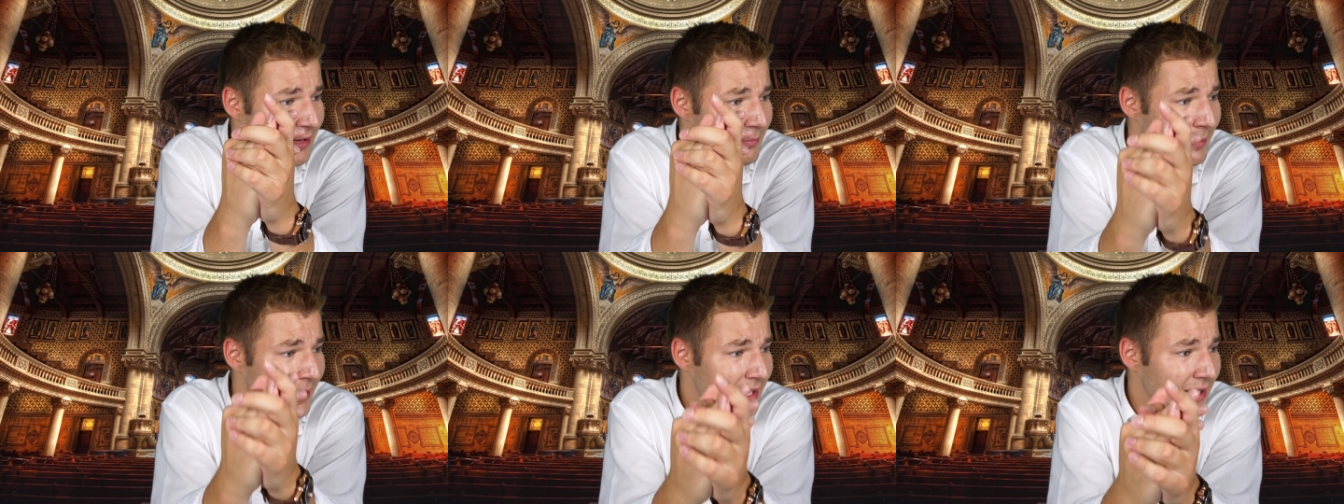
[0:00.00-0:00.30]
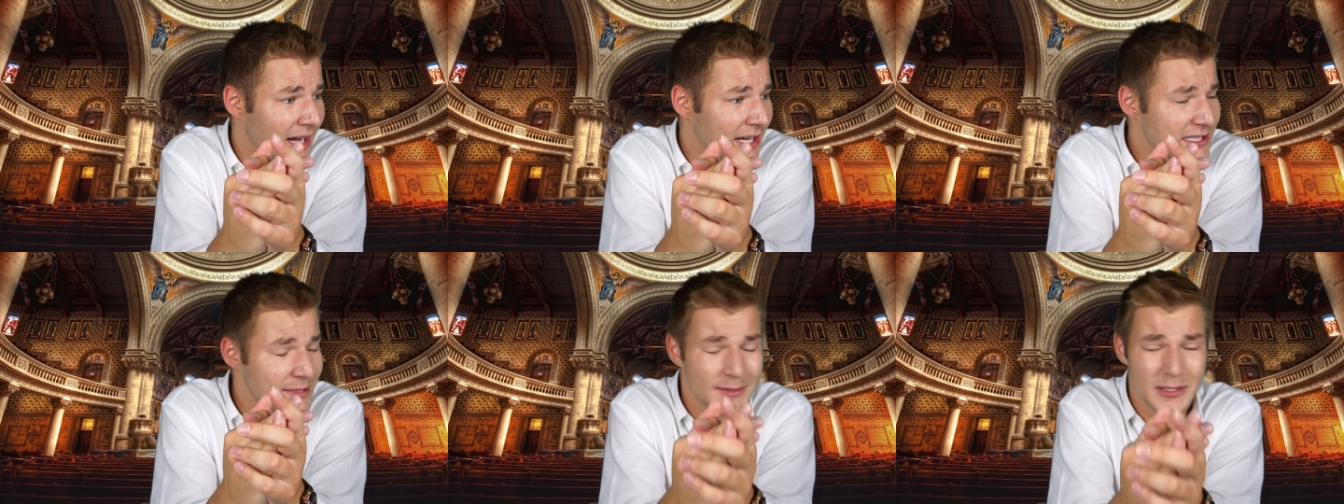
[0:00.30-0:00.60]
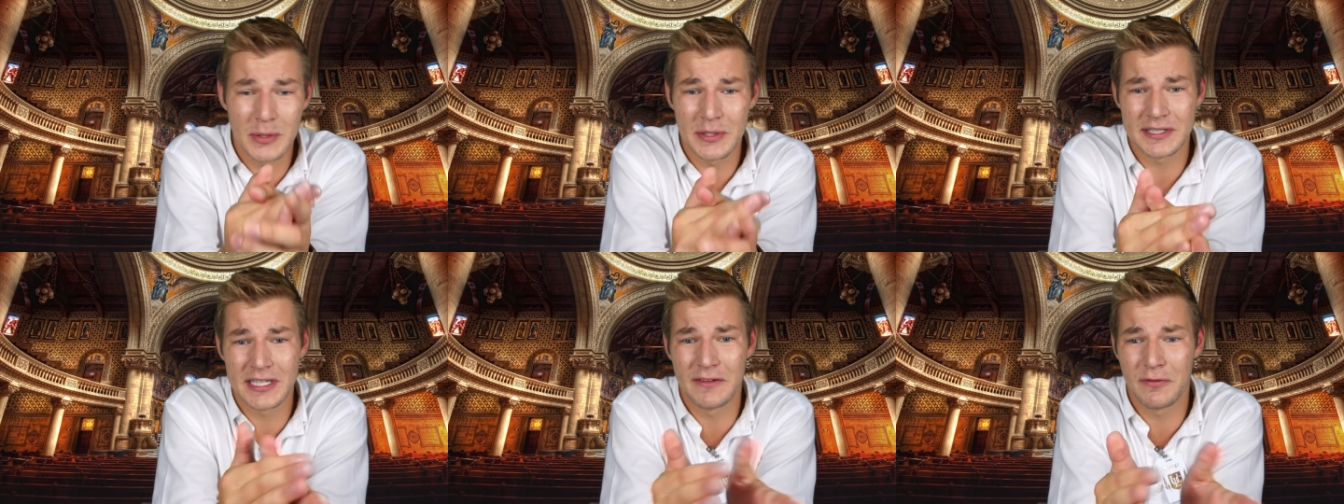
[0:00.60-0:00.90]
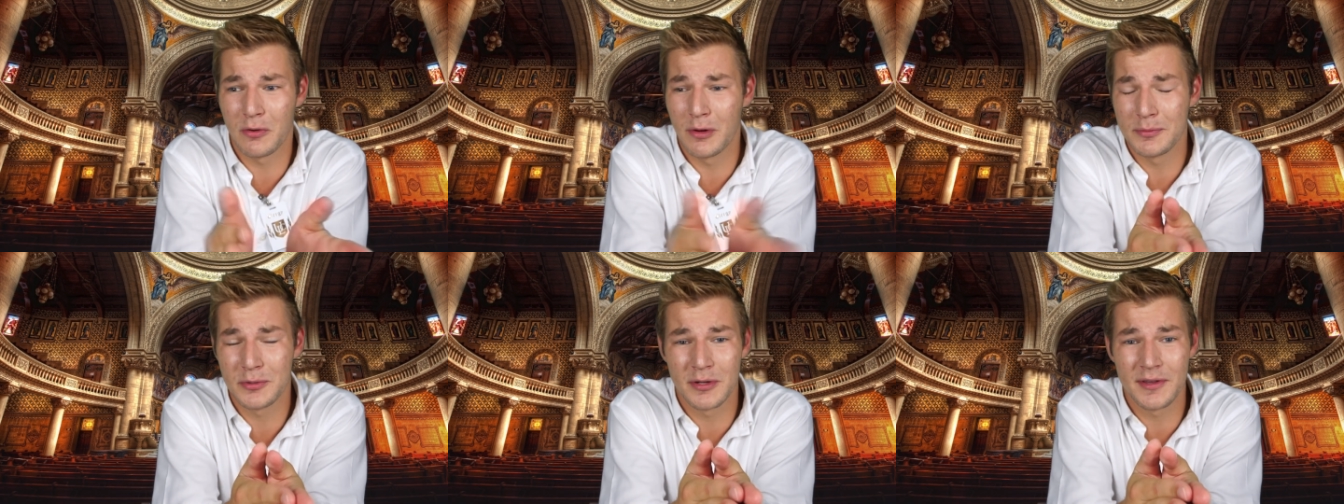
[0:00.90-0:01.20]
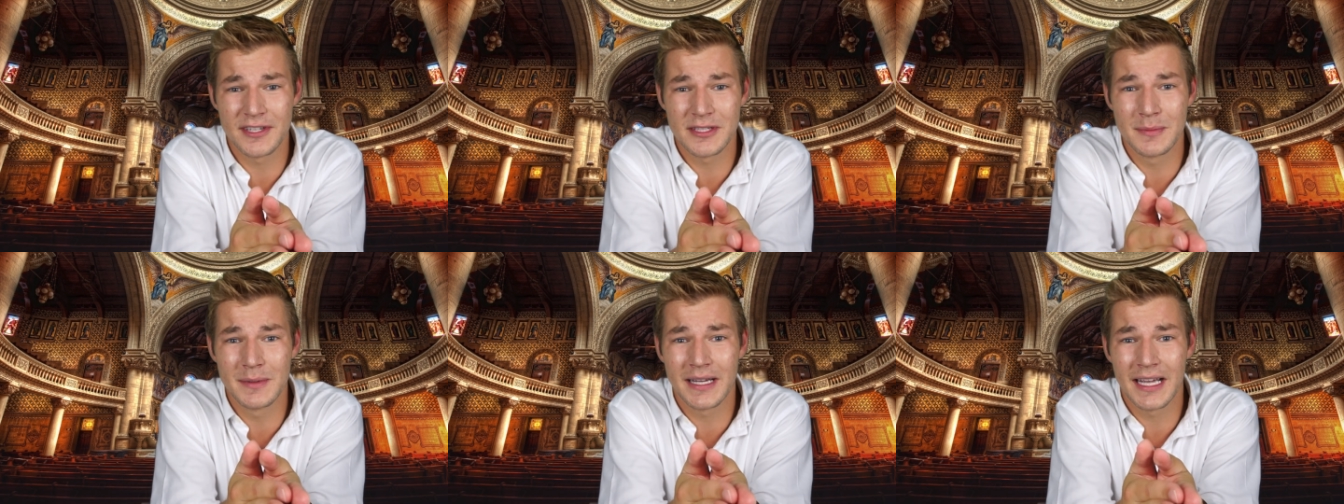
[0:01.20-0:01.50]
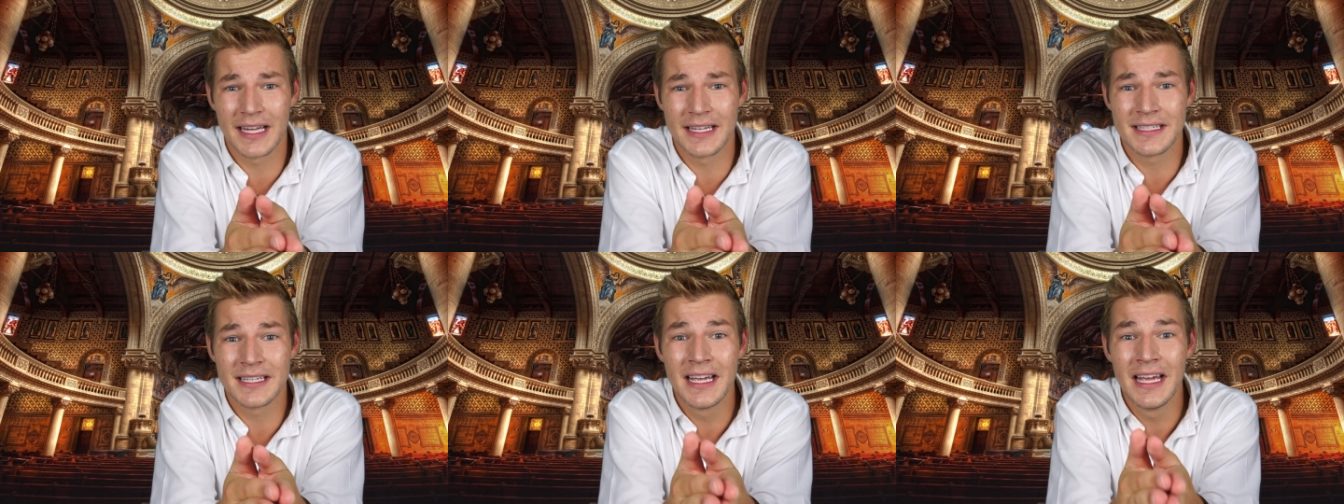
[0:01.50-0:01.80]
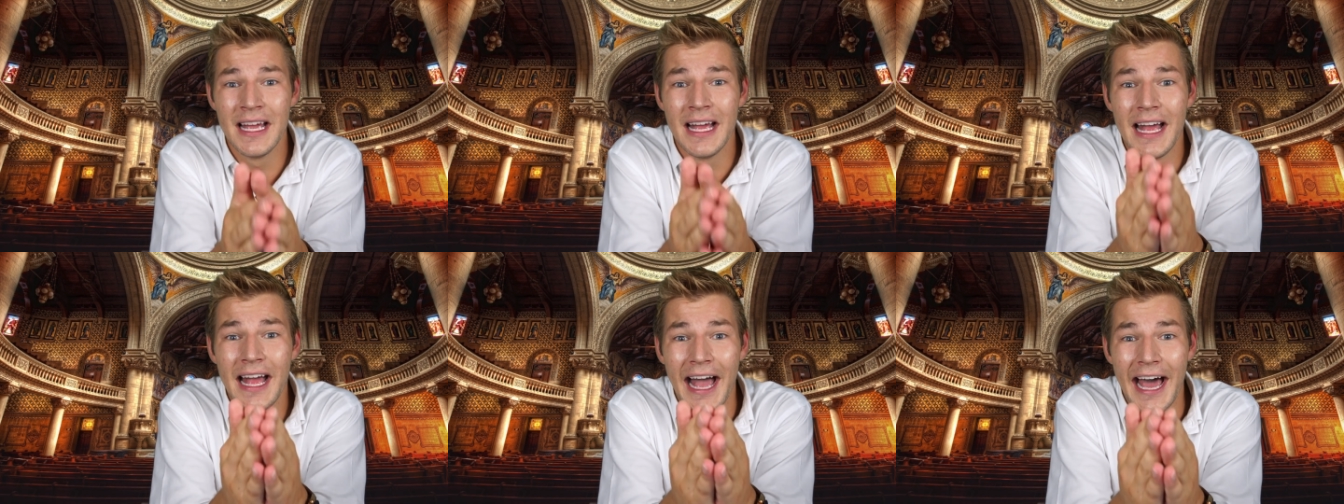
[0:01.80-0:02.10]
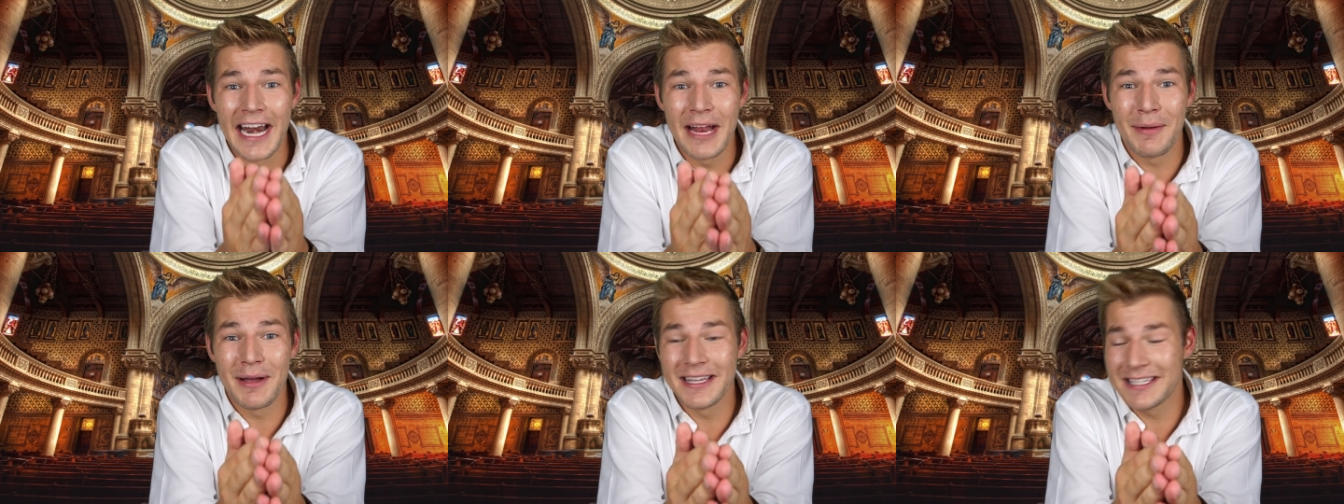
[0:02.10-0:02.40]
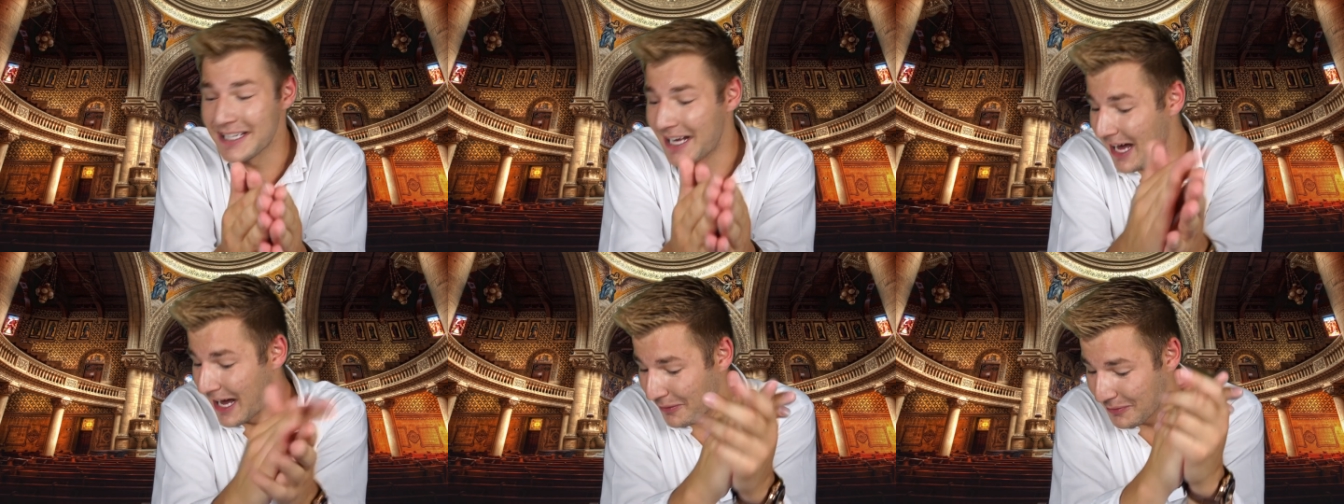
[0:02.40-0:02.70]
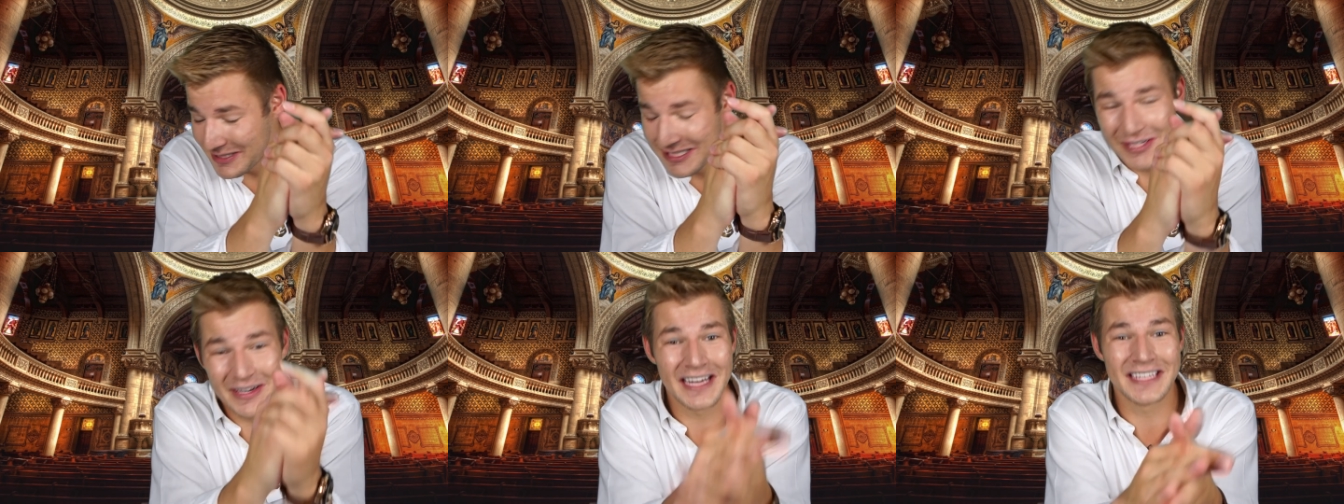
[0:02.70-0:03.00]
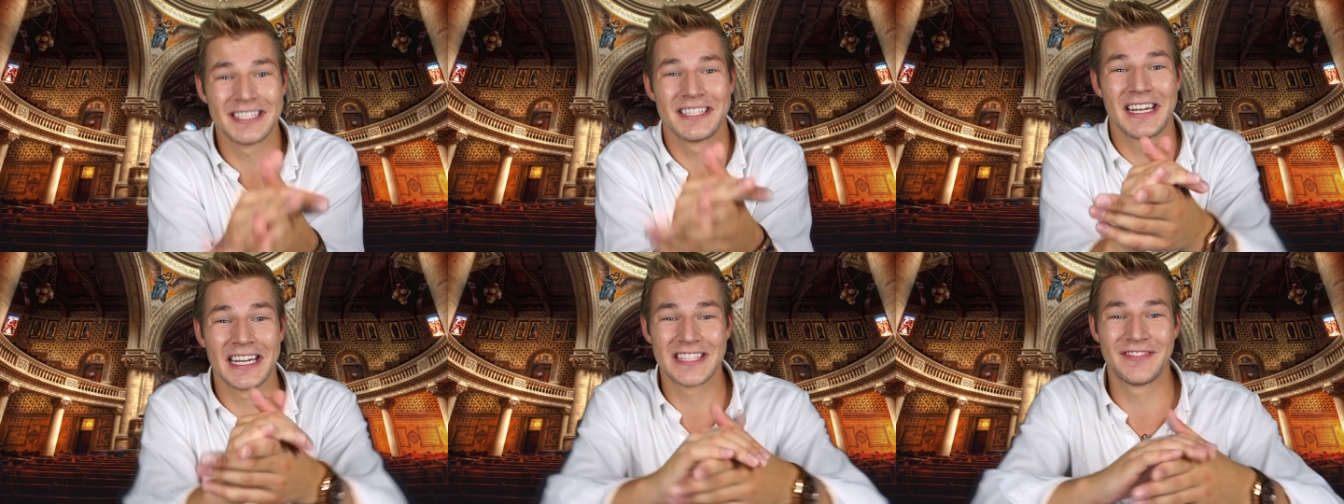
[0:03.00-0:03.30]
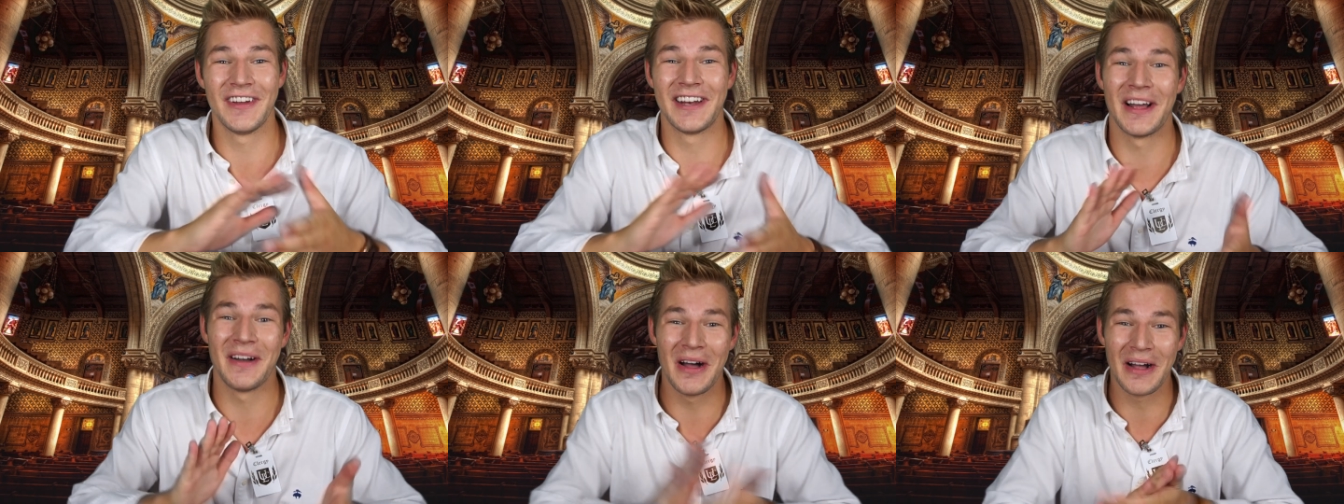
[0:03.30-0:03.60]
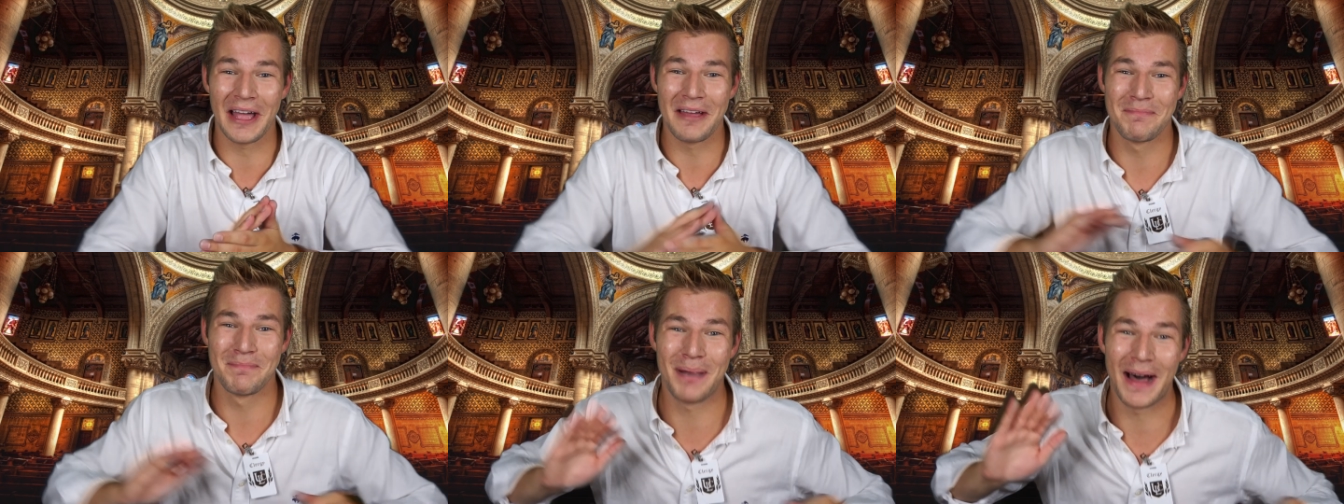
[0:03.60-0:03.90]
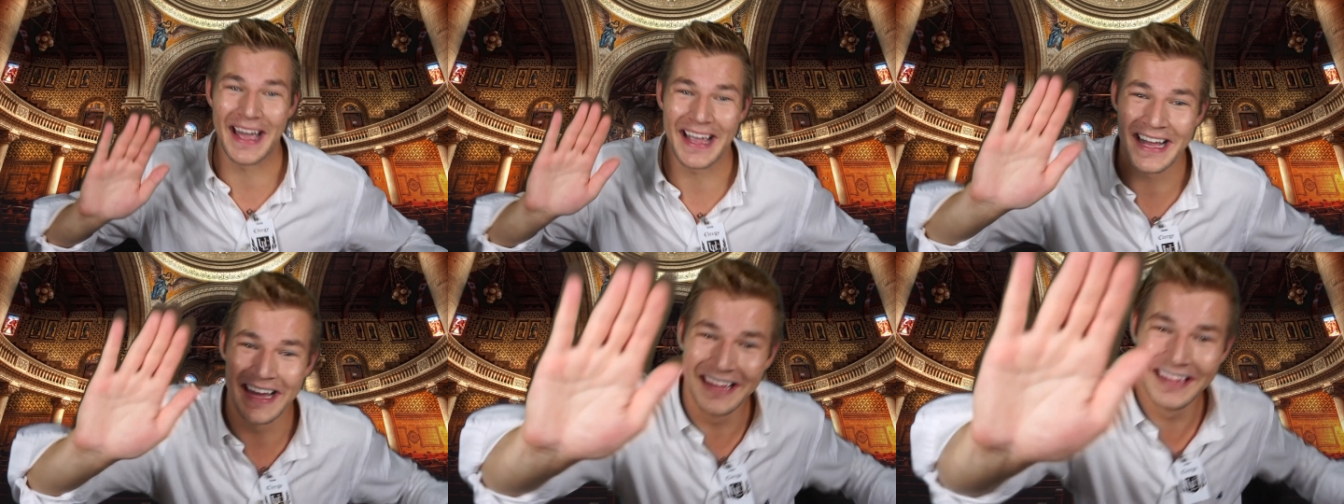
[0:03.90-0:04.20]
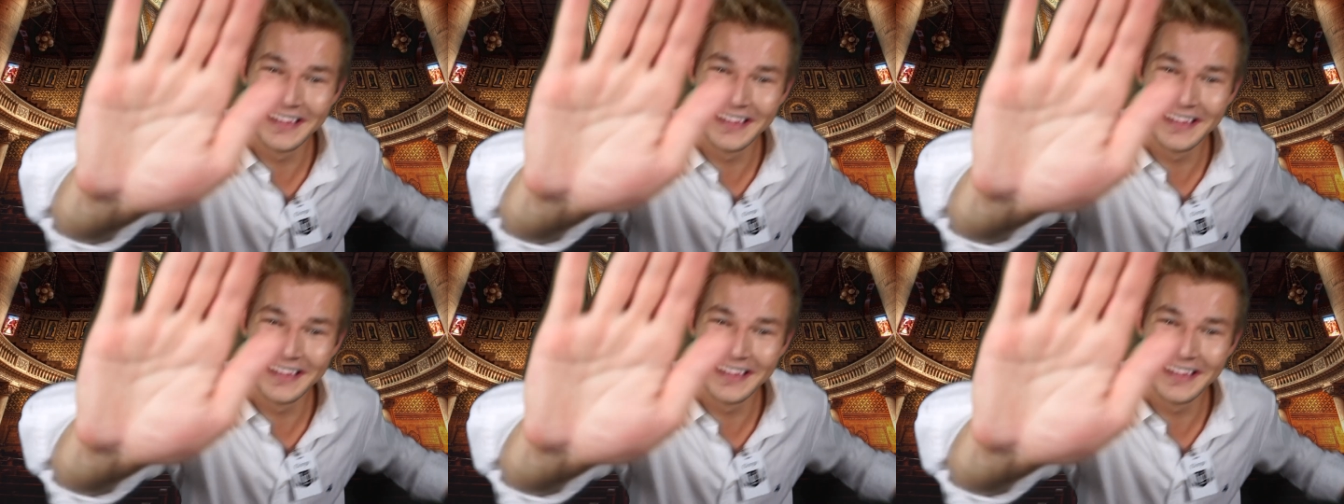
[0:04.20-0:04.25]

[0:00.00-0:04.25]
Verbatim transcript: my gosh, I'm so excited for Warped Tour this weekend. Anyways, I will see you guys in the next video. Okay, bye.